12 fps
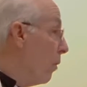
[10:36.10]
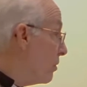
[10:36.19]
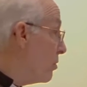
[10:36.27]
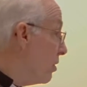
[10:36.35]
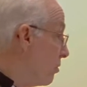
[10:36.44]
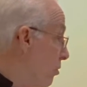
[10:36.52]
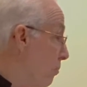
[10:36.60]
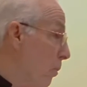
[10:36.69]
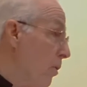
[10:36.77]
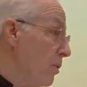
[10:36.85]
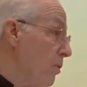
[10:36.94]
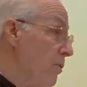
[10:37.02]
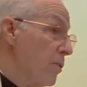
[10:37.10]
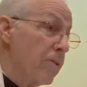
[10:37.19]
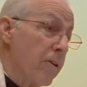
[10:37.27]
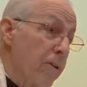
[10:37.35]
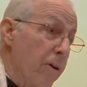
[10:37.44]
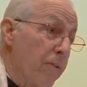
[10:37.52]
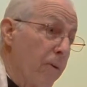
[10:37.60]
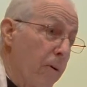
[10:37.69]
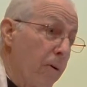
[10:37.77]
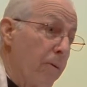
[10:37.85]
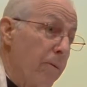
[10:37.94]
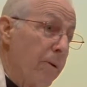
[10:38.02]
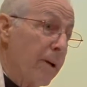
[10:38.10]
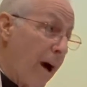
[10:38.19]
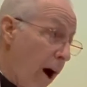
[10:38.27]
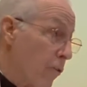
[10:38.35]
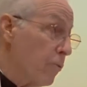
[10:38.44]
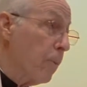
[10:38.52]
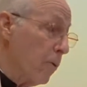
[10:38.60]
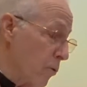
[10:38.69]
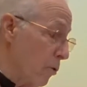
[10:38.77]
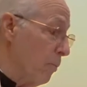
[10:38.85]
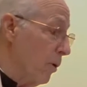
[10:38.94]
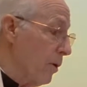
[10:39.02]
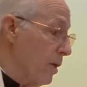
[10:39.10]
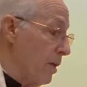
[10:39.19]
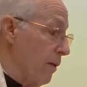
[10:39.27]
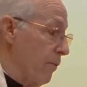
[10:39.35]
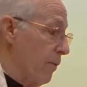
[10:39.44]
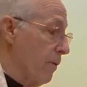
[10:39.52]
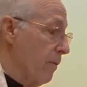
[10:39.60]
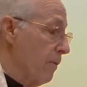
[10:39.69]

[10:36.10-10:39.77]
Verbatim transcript: What Jesus preaches is a difficult gospel to believe.